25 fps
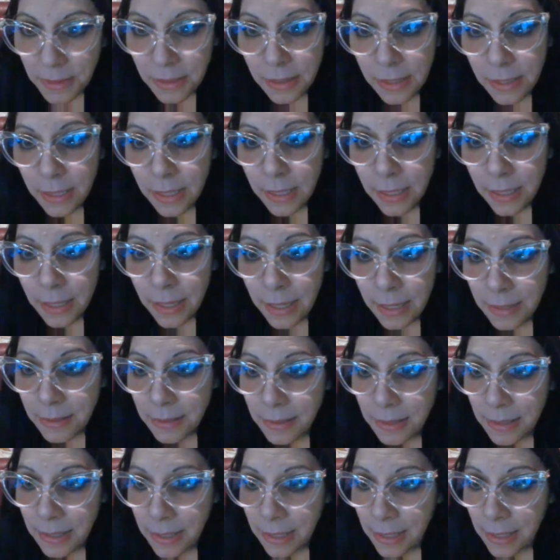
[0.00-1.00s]
See,
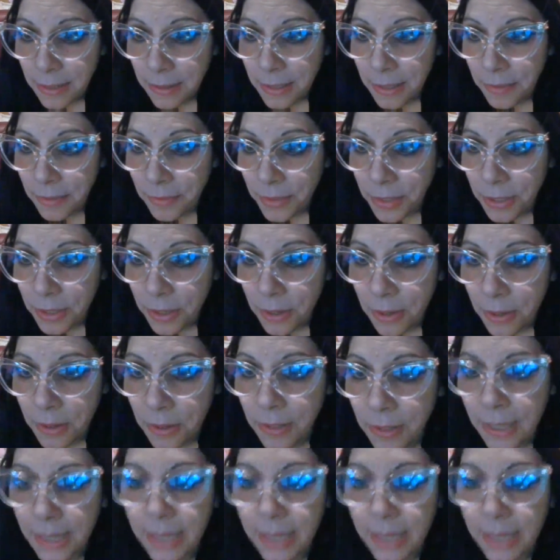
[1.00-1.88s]
I don't even know.